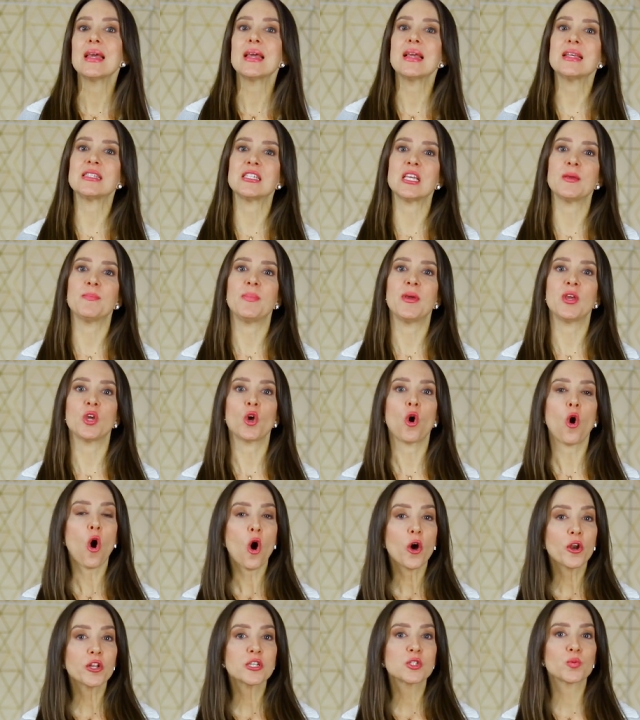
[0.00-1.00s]
Is he being
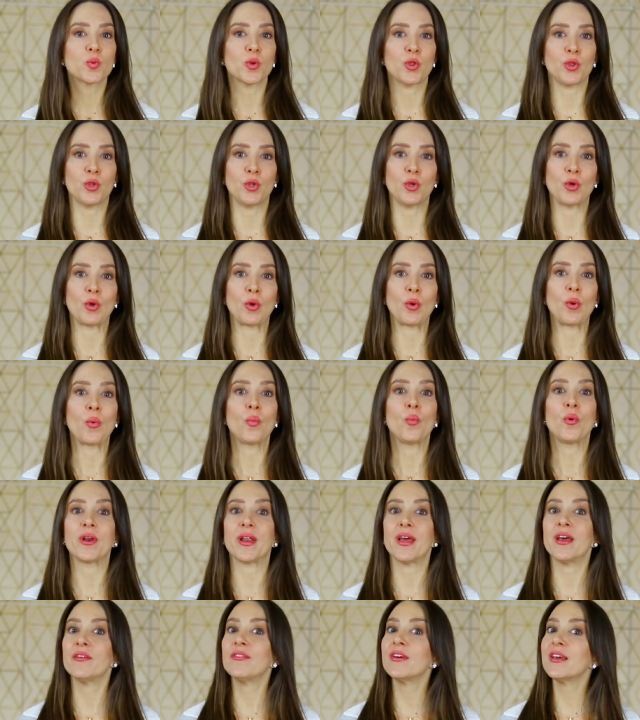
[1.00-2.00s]
honest with you?
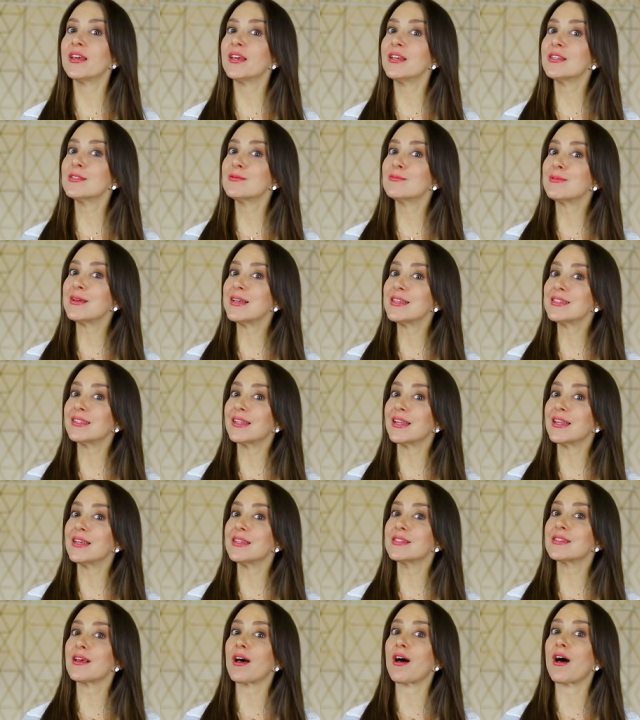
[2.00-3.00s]
Whatever his reason
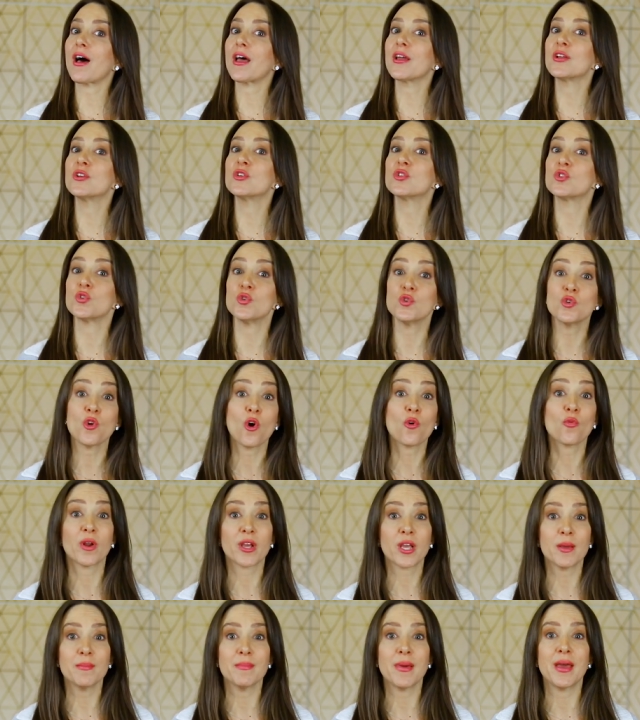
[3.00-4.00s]
is, I do not
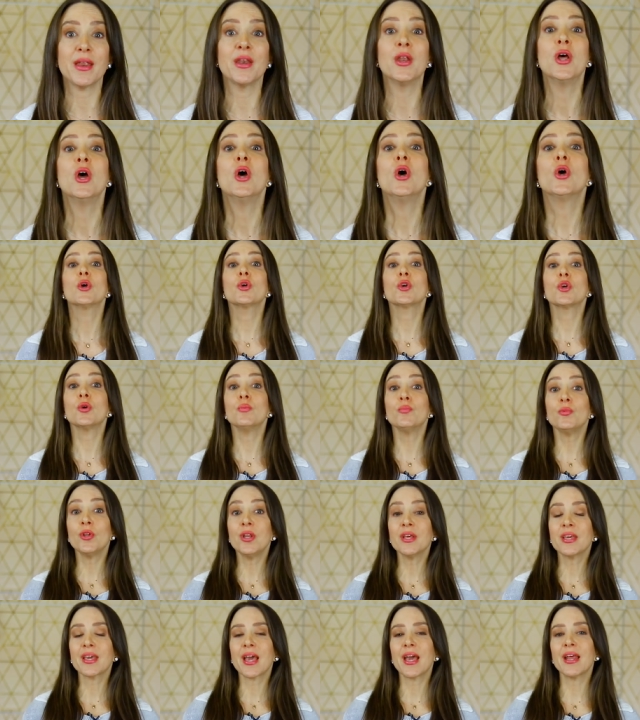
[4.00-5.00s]
recommend
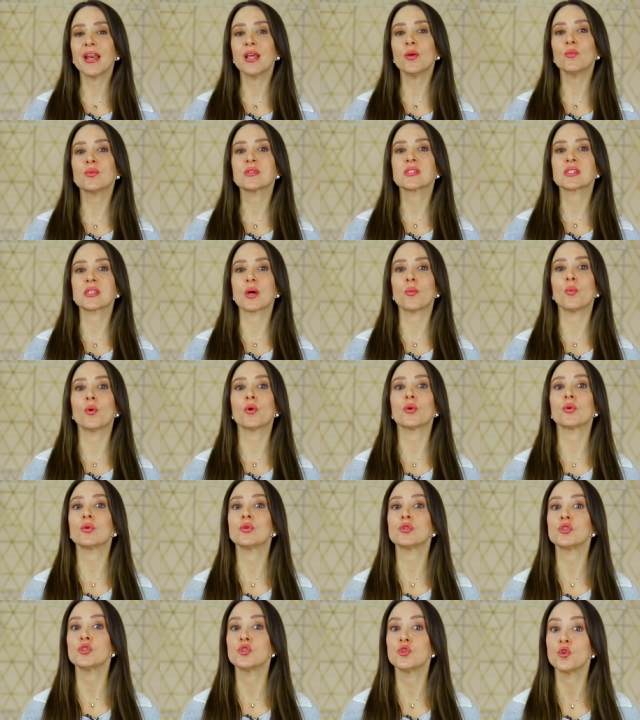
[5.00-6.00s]
communicating meeting with someone
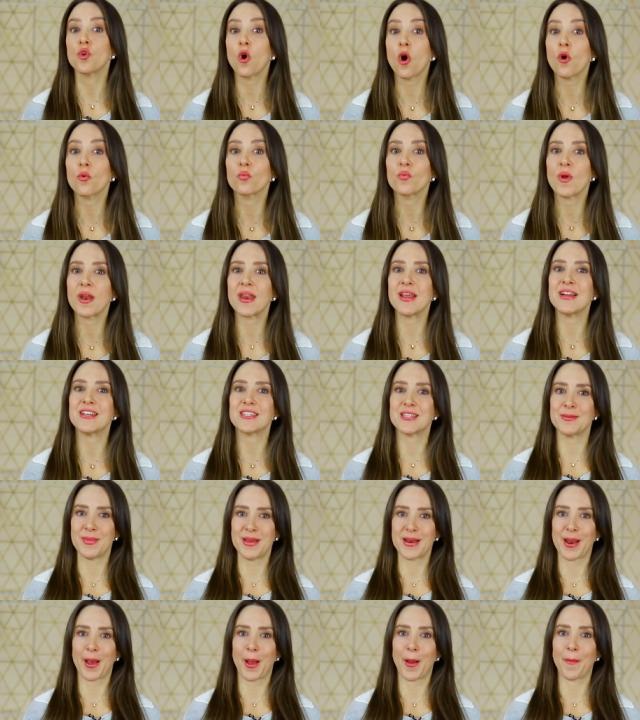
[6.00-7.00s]
who's not ready to
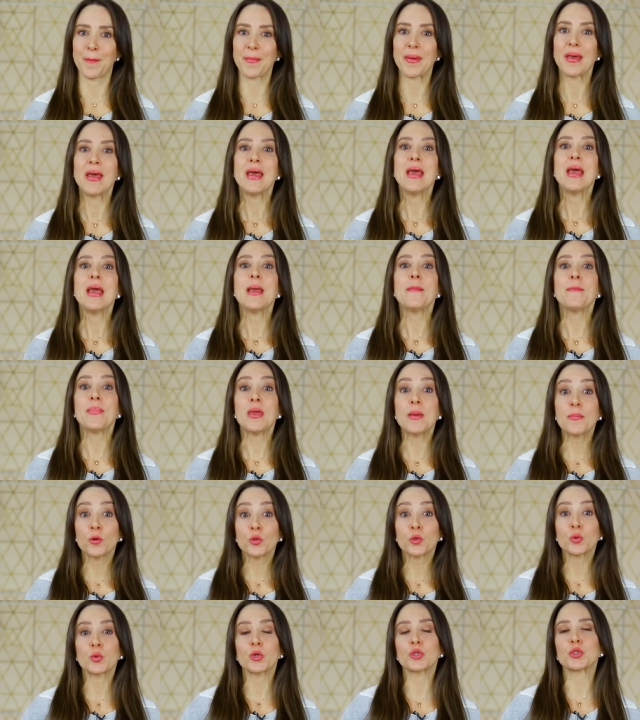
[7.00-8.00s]
meet up.
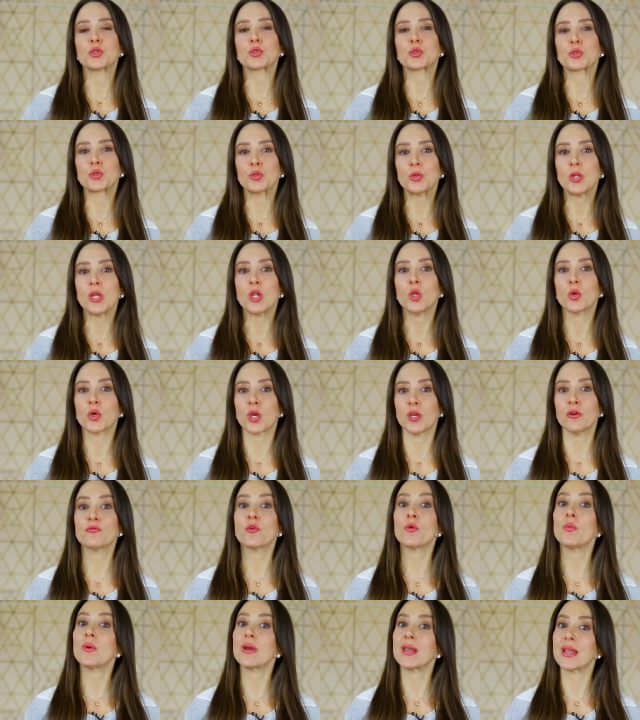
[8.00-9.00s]
People who are truly looking
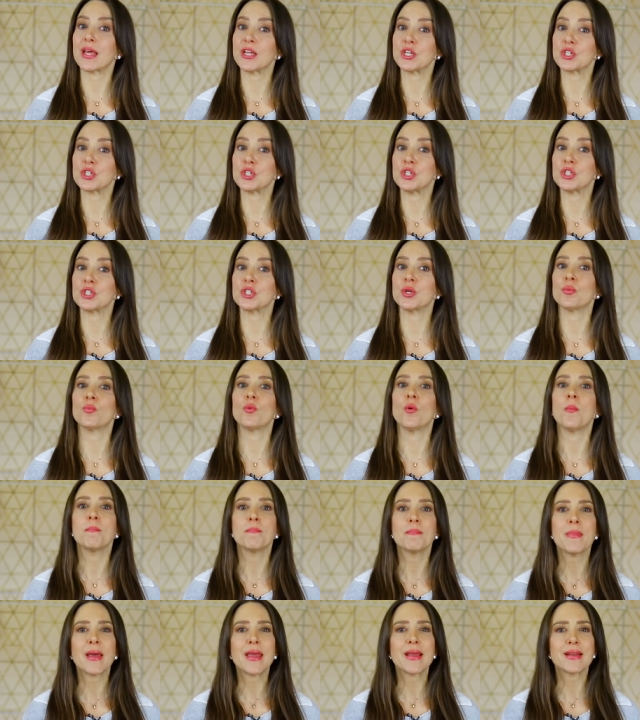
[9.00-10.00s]
for a relationship will
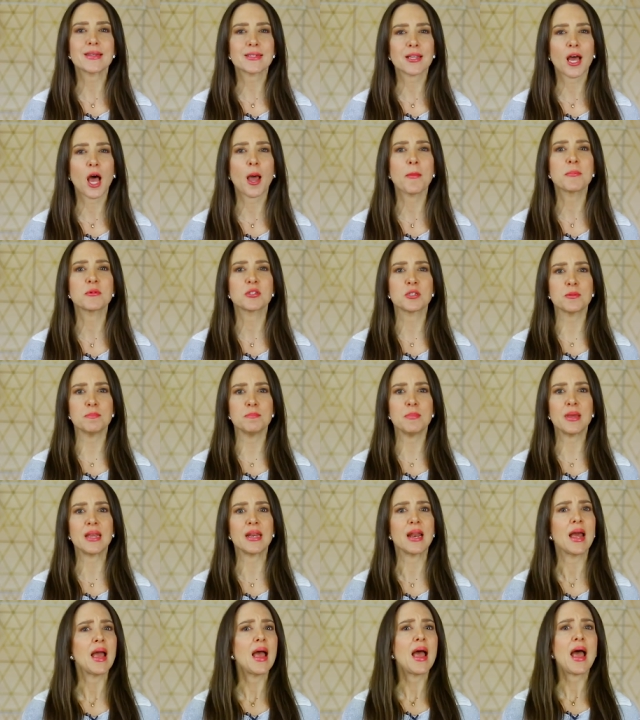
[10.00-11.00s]
make time to
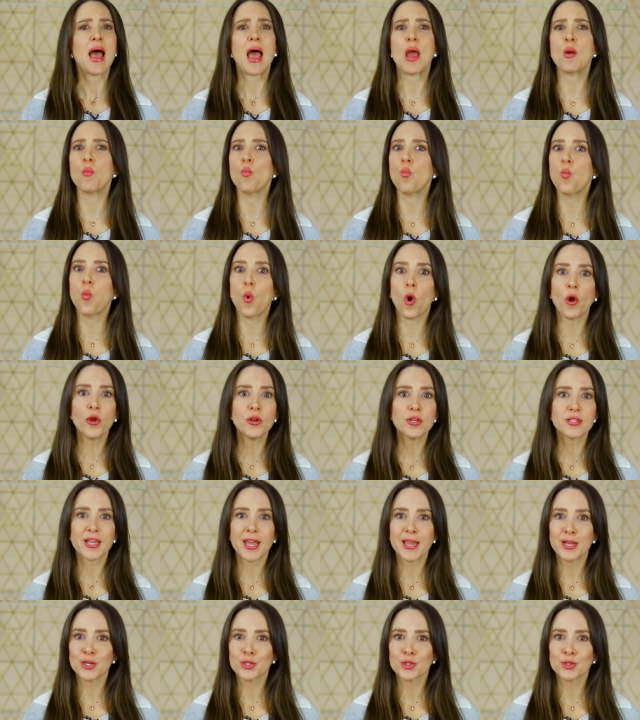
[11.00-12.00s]
meet and won't
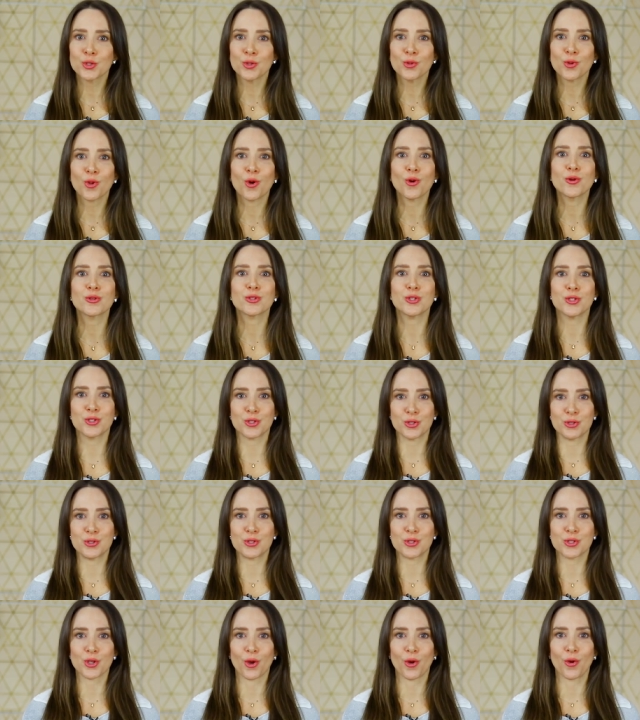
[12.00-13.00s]
take too long to do
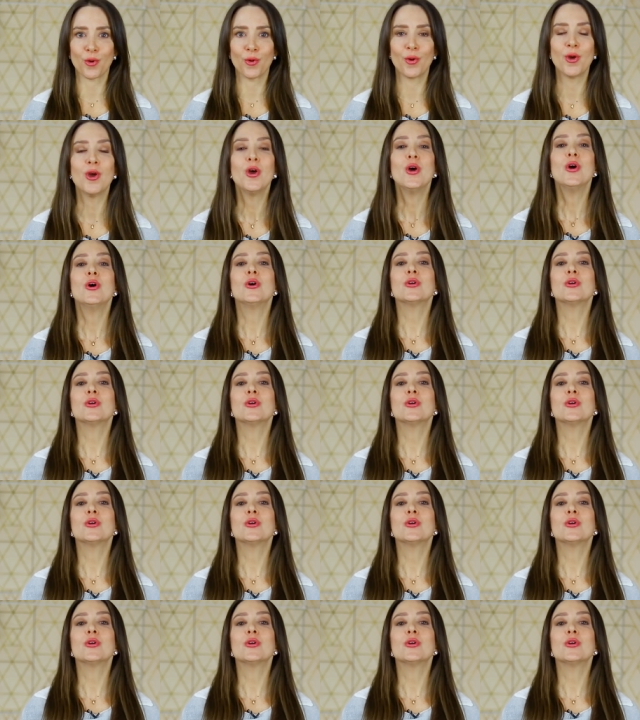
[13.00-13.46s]
so.